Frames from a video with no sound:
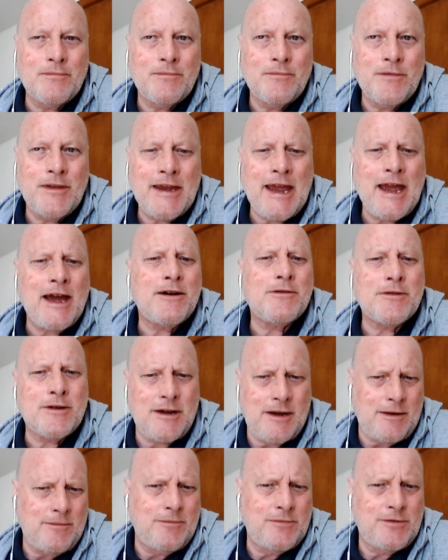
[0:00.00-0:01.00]
the
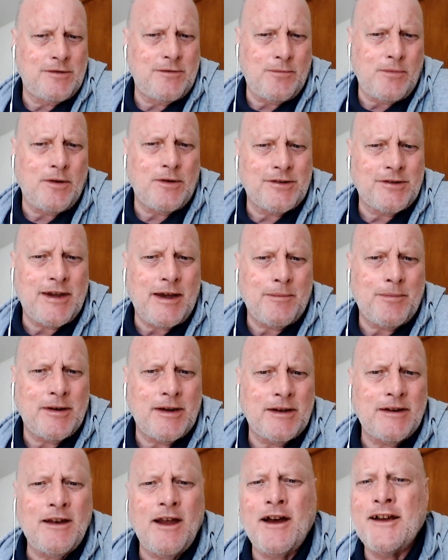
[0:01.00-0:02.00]
outcomes of what's
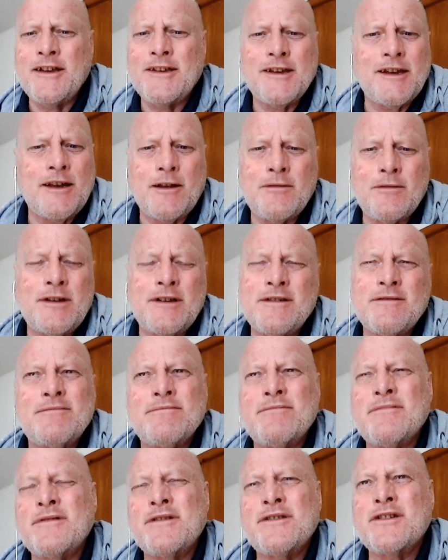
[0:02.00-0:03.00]
happening. I don't know.
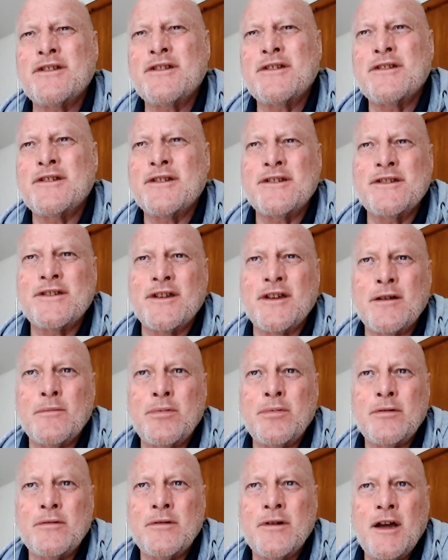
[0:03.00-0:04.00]
What's a good
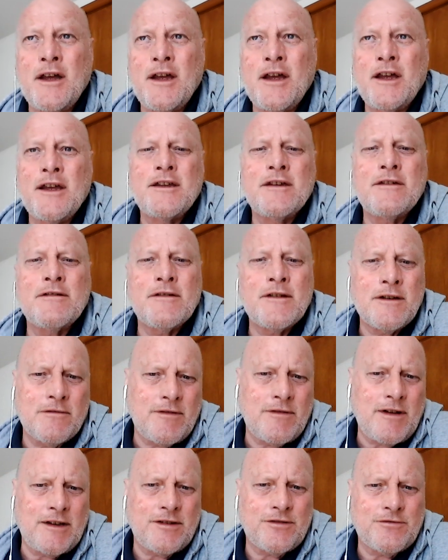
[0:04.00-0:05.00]
example? You're in a
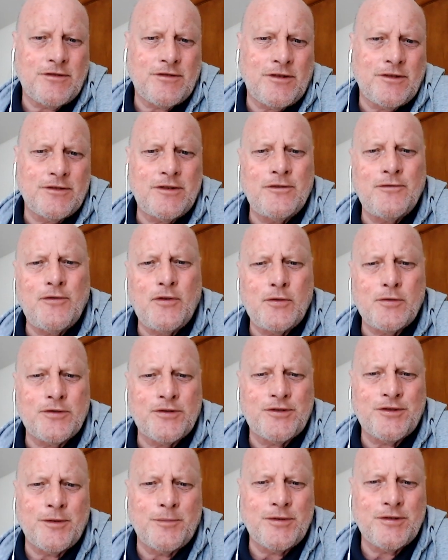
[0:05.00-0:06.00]
restaurant. You've
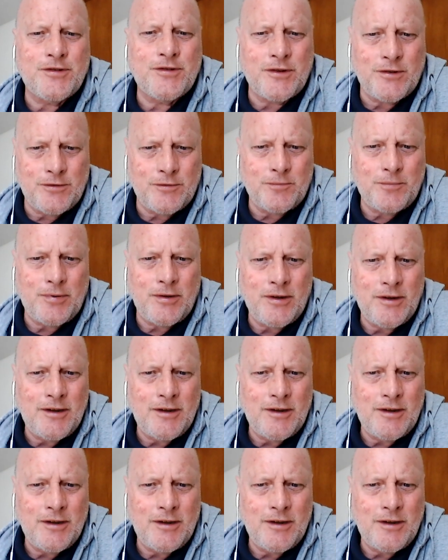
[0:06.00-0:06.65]
ordered some soup.